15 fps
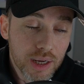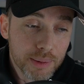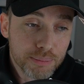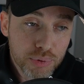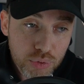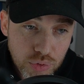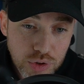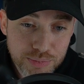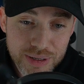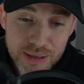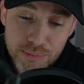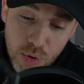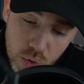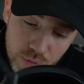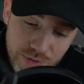pulls me
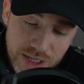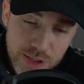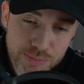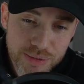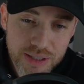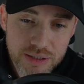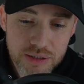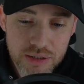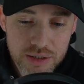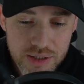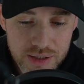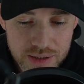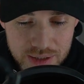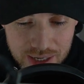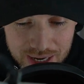and motivates me
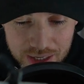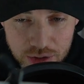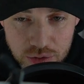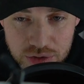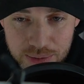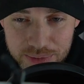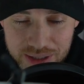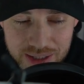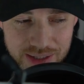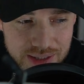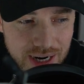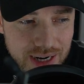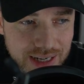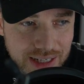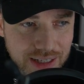to kind of do something
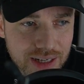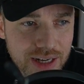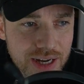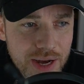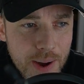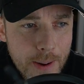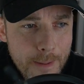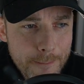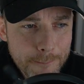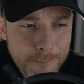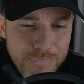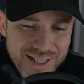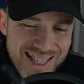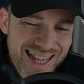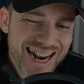exciting.
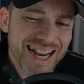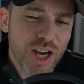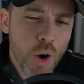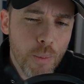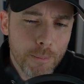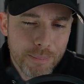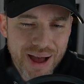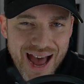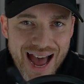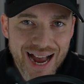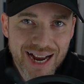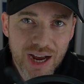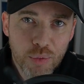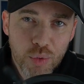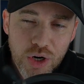But then I go
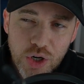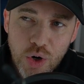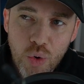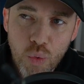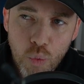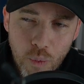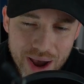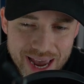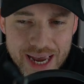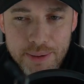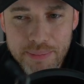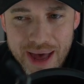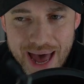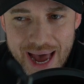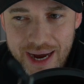back. I want to go way
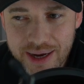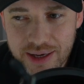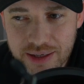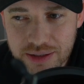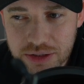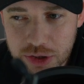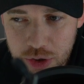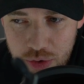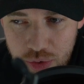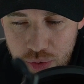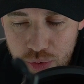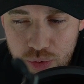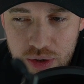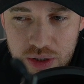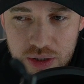back
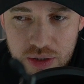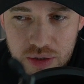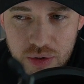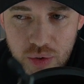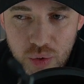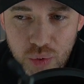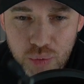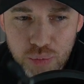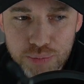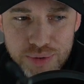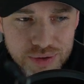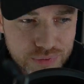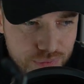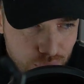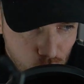to
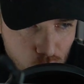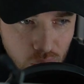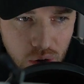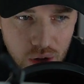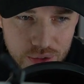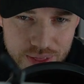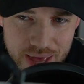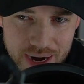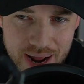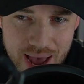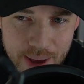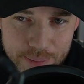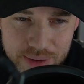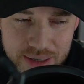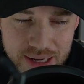before all that
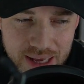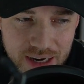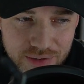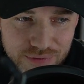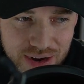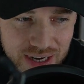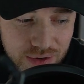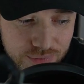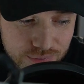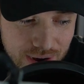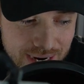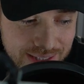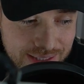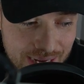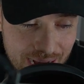happened. And if I could
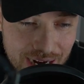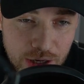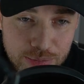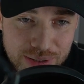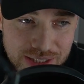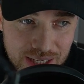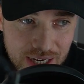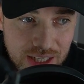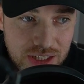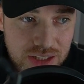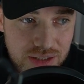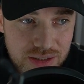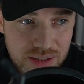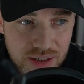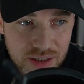find
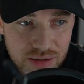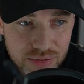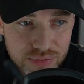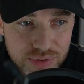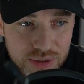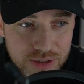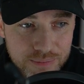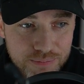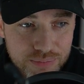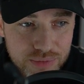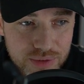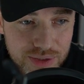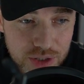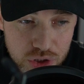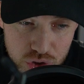documentations of
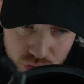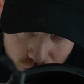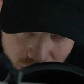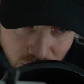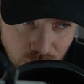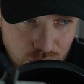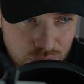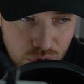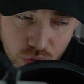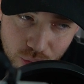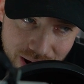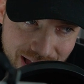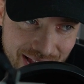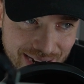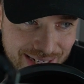the struggle, the
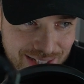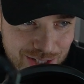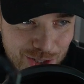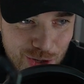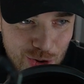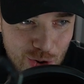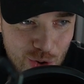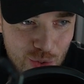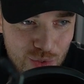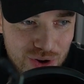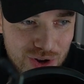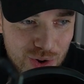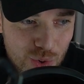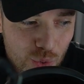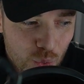grind, you know,
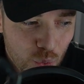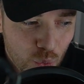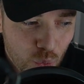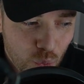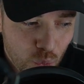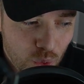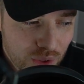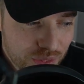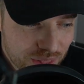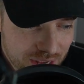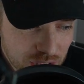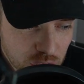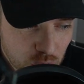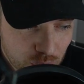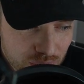what
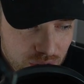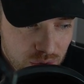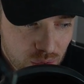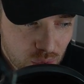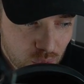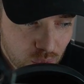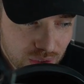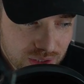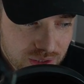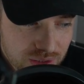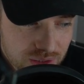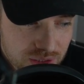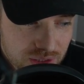things you went through, what